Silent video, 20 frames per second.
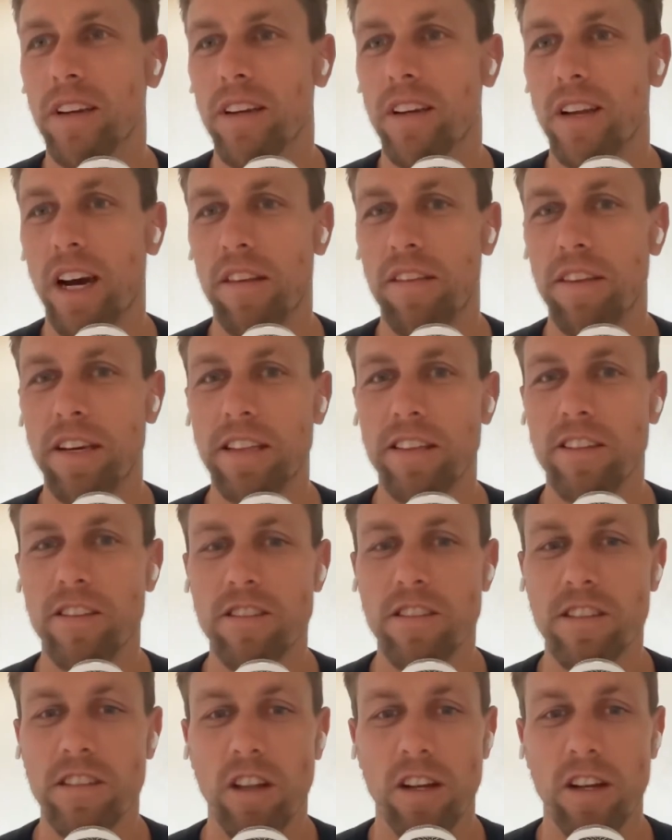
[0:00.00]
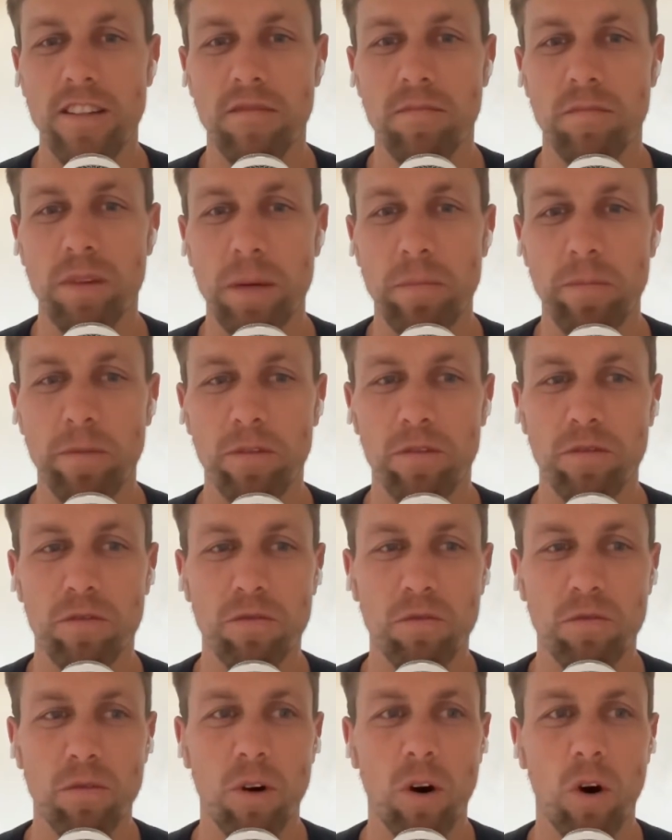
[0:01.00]
I think there's lots of people
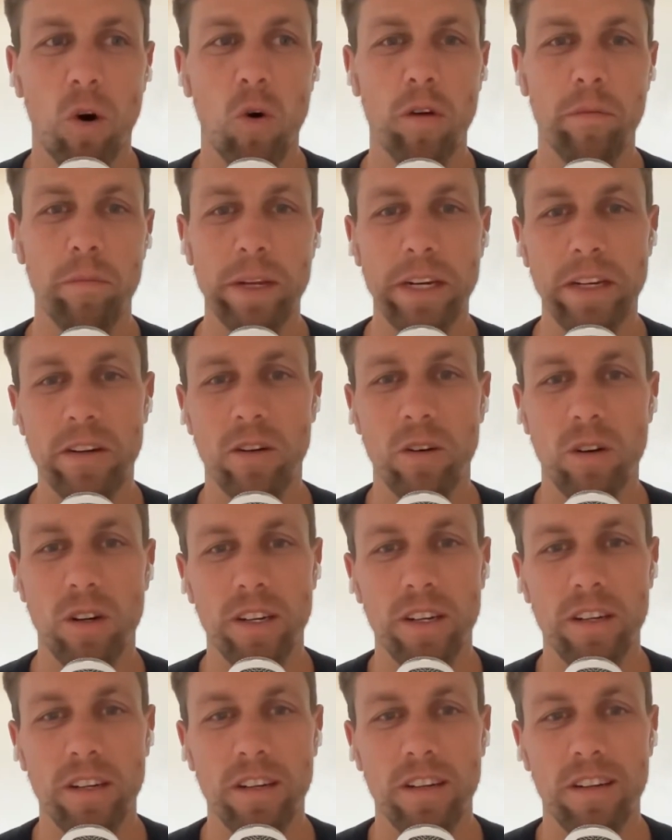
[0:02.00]
who own Bitcoin,